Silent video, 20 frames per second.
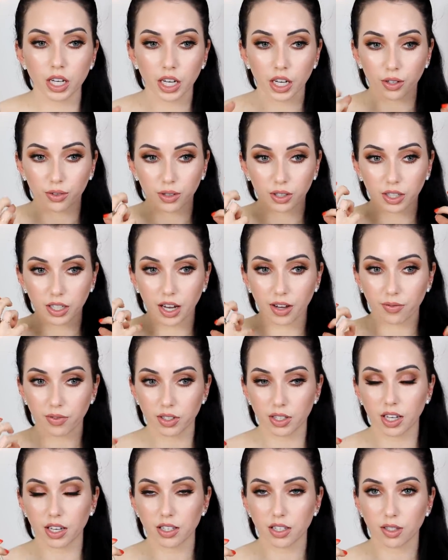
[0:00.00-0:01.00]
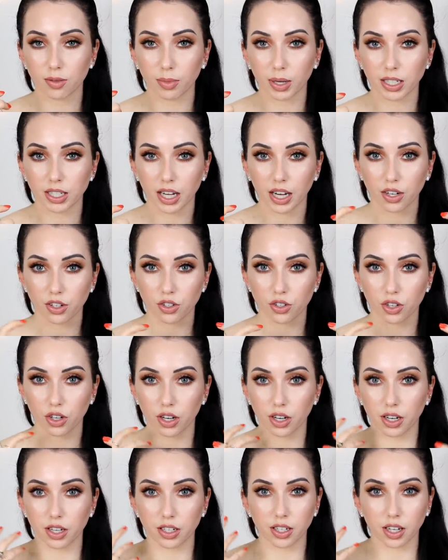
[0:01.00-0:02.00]
It really emphasizes my
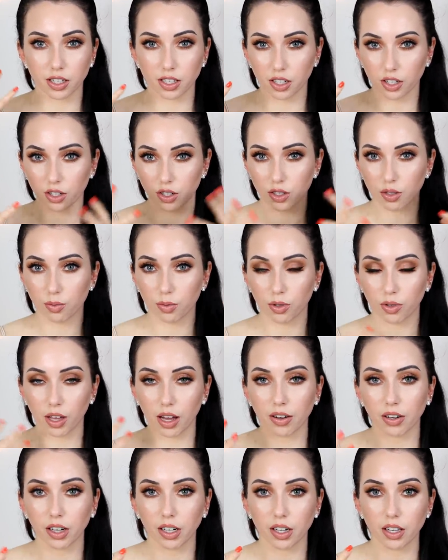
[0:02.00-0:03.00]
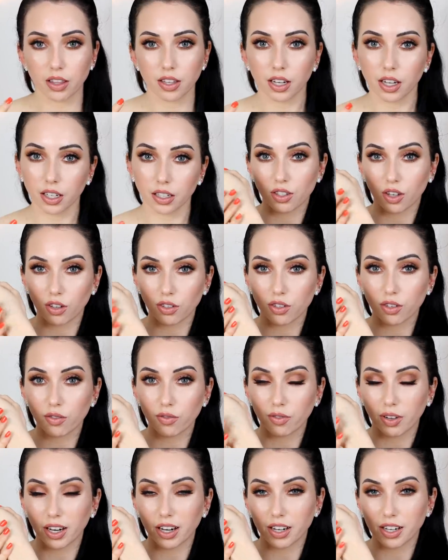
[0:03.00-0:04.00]
texture. It doesn't smooth out anything. It's also
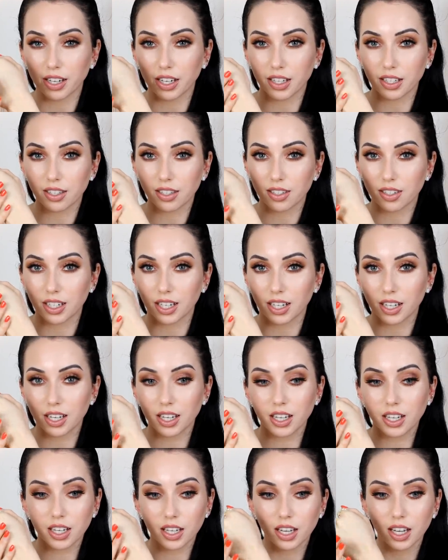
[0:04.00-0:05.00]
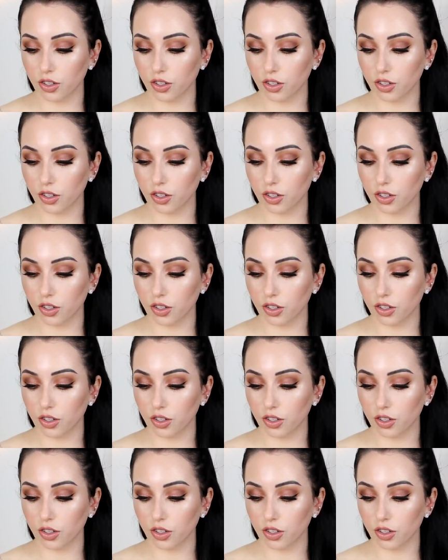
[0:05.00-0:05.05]
very sticky.